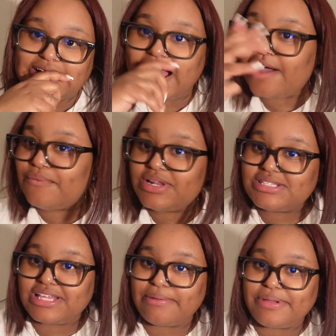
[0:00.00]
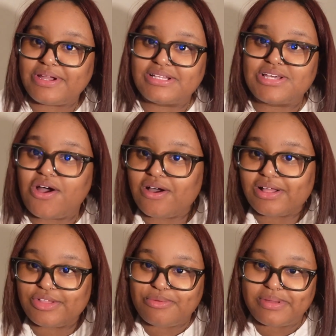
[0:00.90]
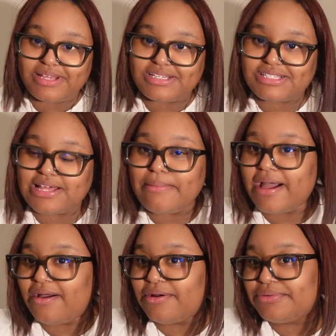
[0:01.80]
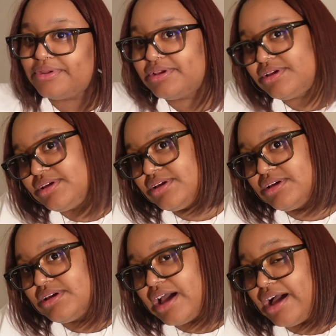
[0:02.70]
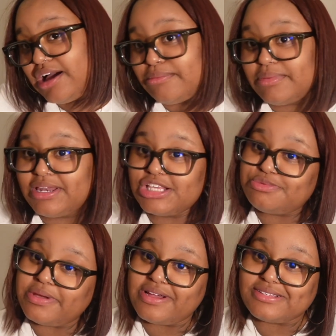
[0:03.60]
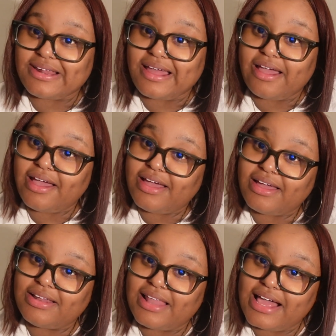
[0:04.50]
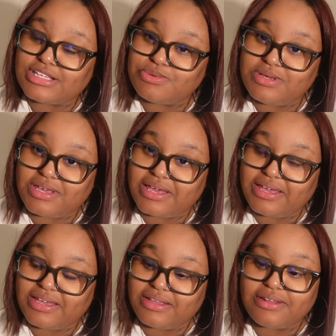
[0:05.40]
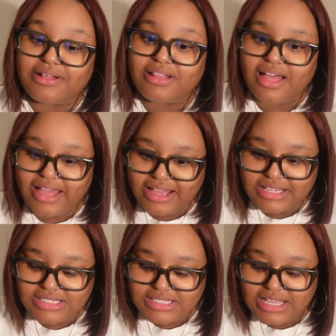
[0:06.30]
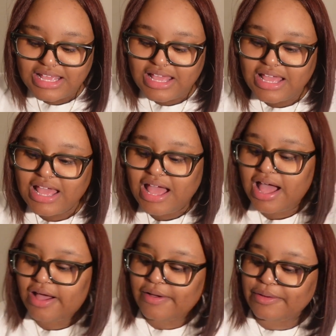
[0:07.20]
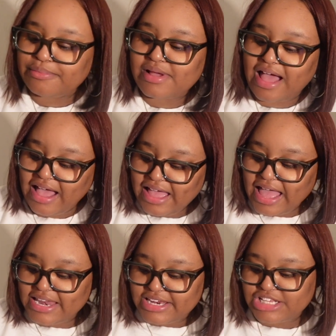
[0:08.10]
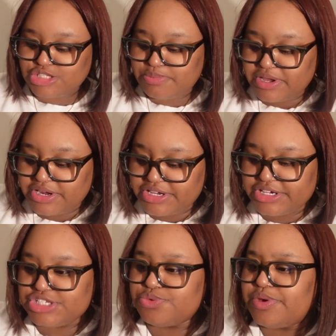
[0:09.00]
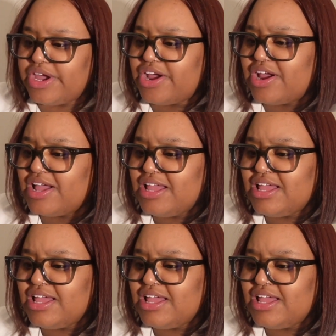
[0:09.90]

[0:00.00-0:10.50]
I wanted to get up here and talk a little bit just about an experience that I had last week in class. I had an experience where